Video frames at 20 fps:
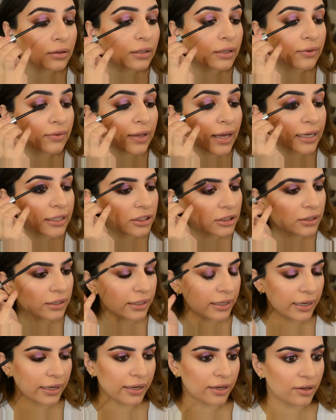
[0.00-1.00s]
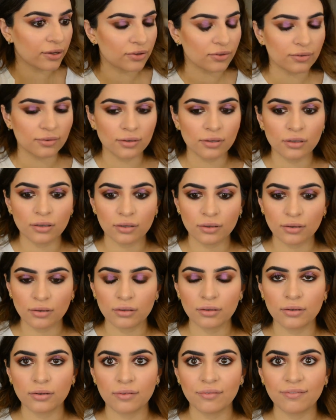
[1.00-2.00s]
This actually is
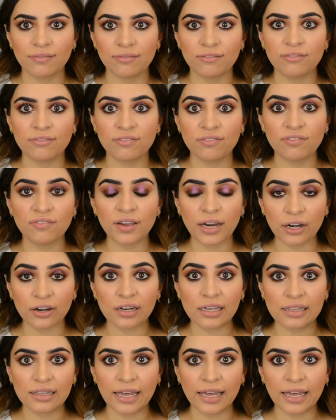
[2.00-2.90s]
very